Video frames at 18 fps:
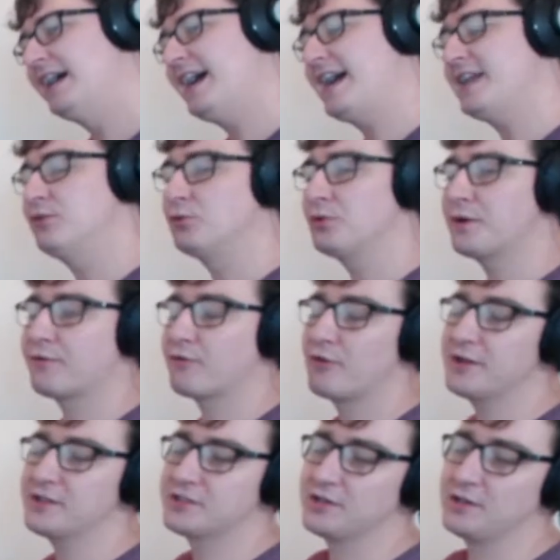in order
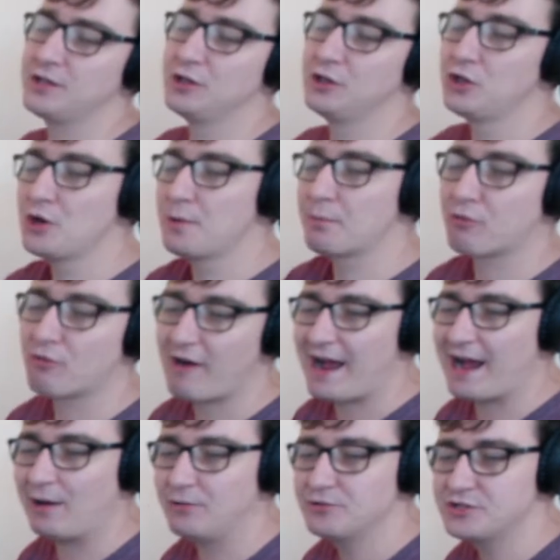for it to loop
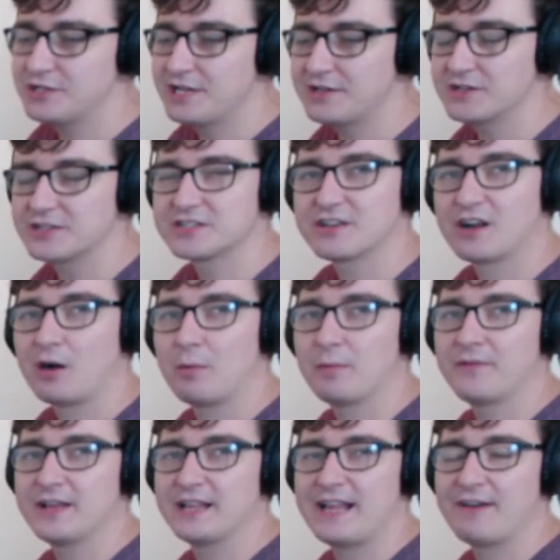around, you need to start
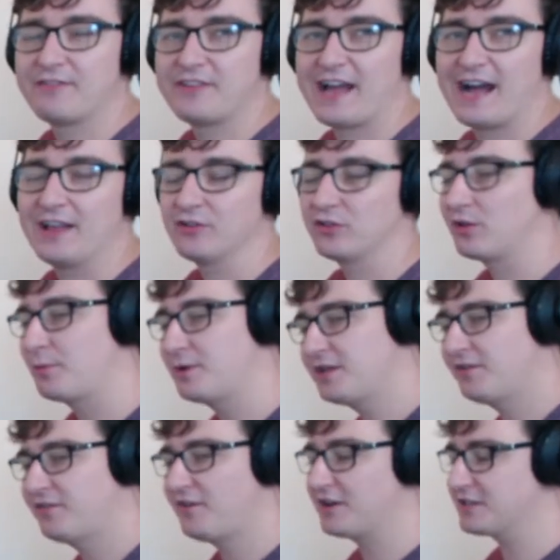with your left hand. Although
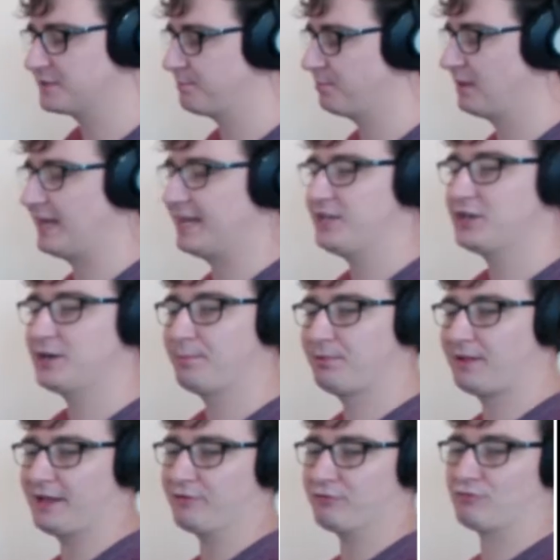when you first play it, you could
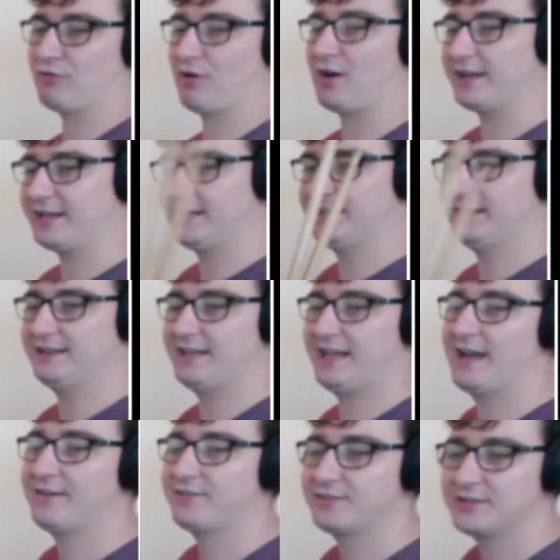play right,
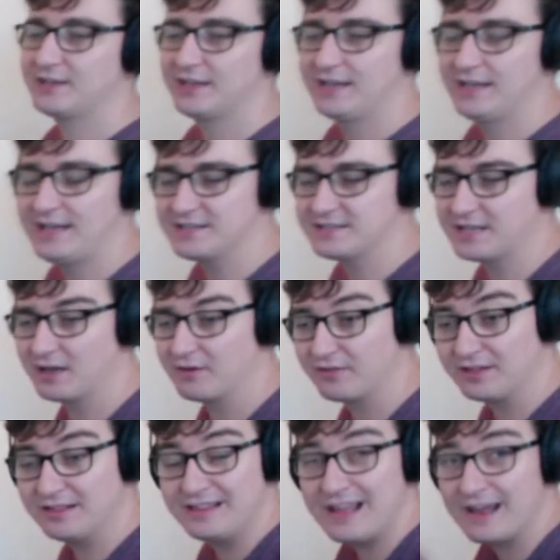left, instead
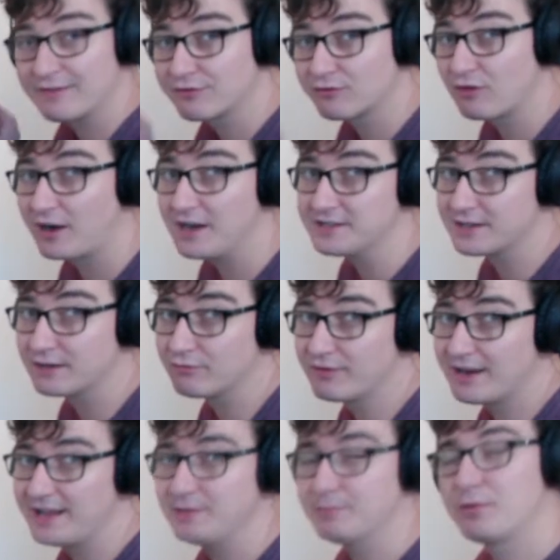of left, right as I've
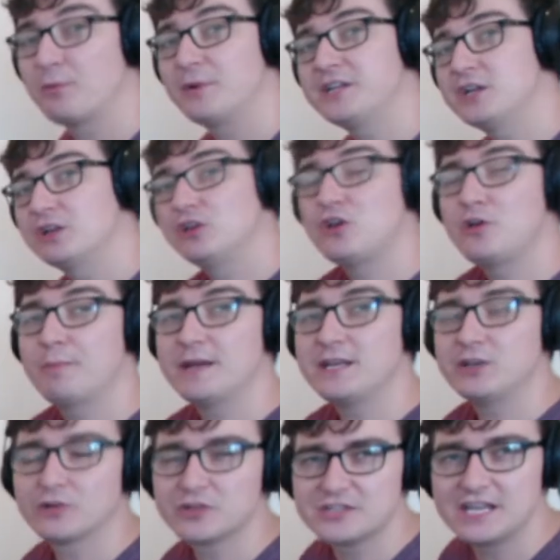written. But when you loop
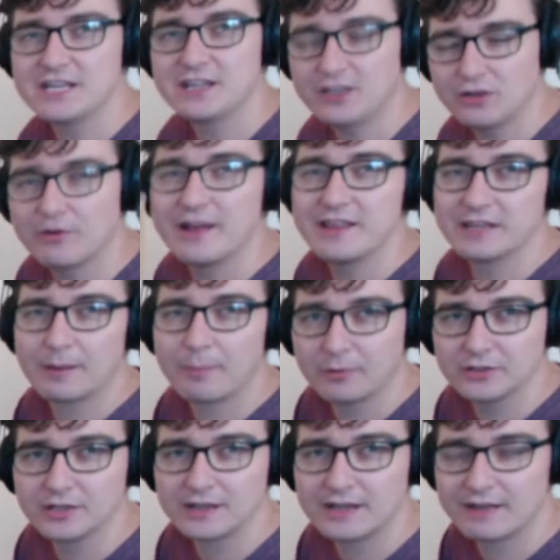it, you'll see that you'll end
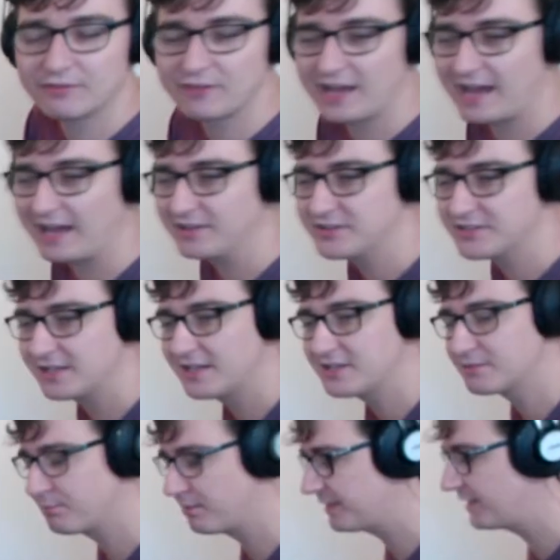up on the left hand. So
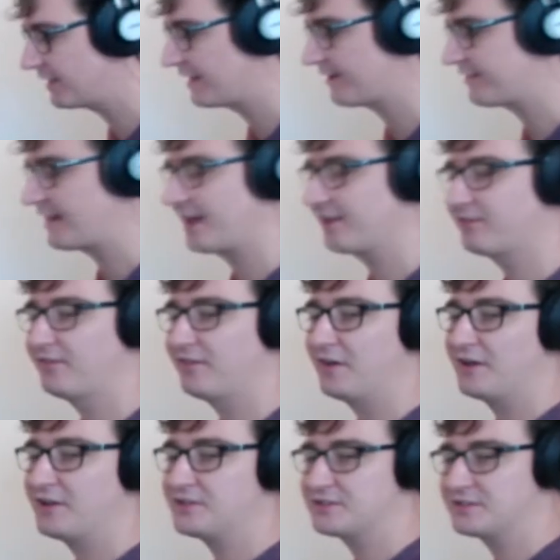let's play the left hand
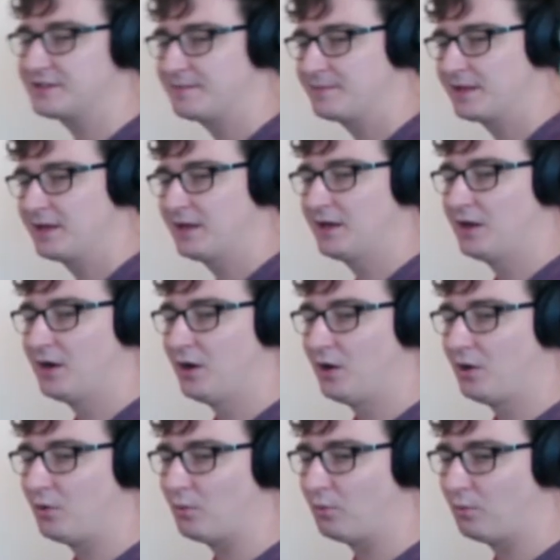first.
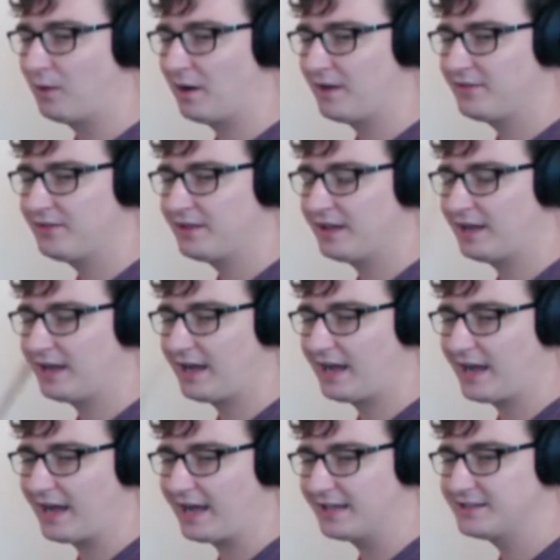One,
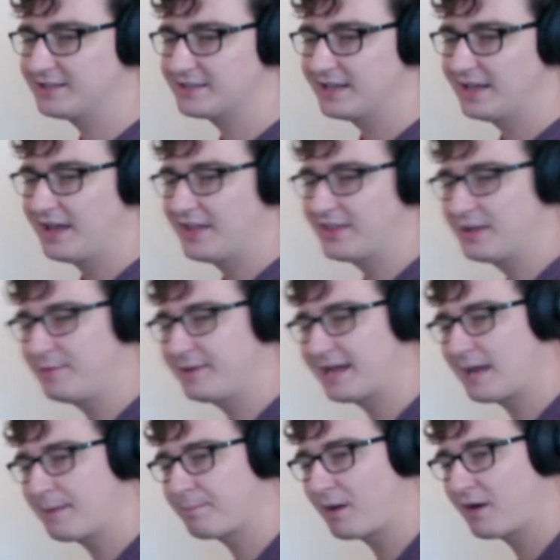and. Then we
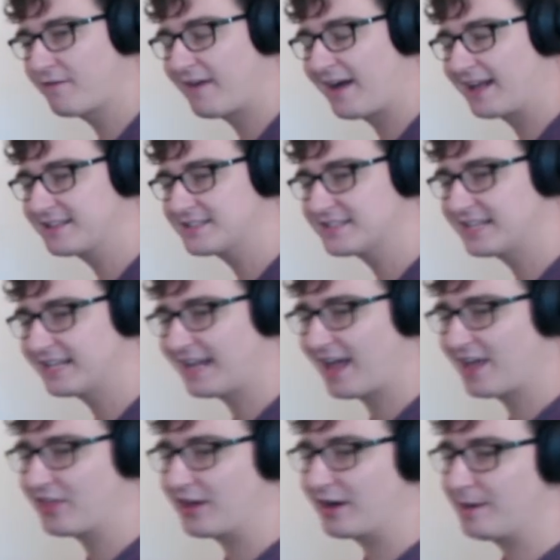get both hands
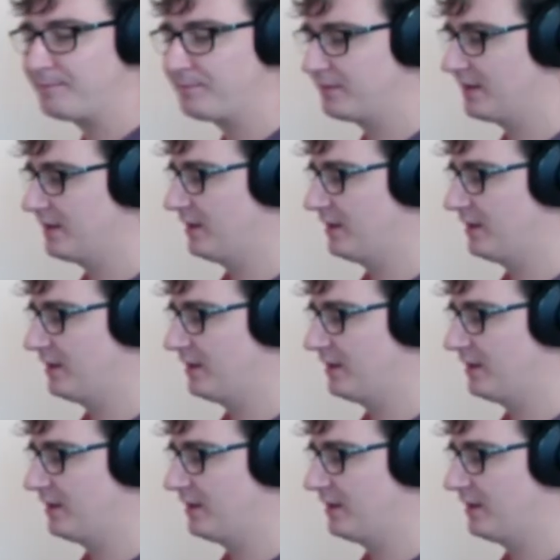together.